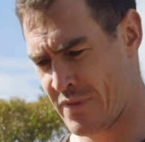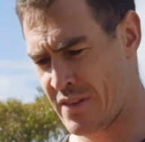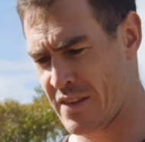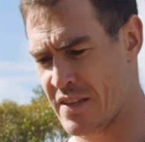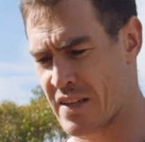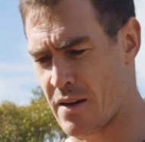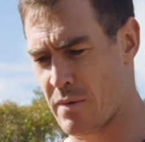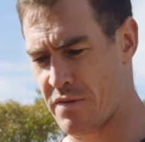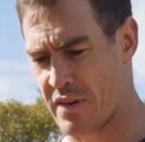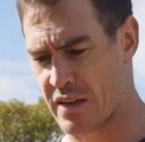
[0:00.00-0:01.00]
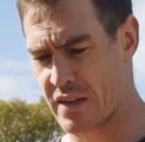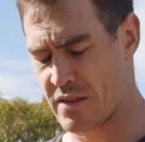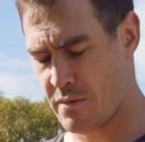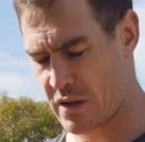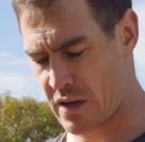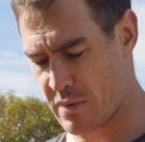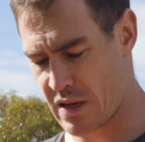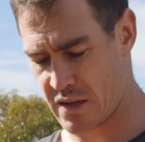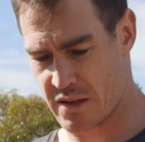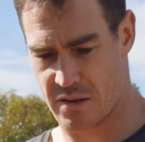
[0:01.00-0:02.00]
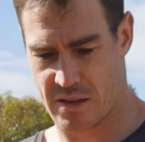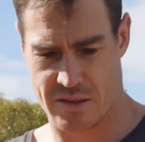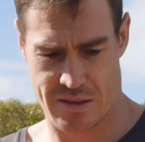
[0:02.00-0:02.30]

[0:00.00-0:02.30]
This is going to be fun because I'm not going to be able to do this.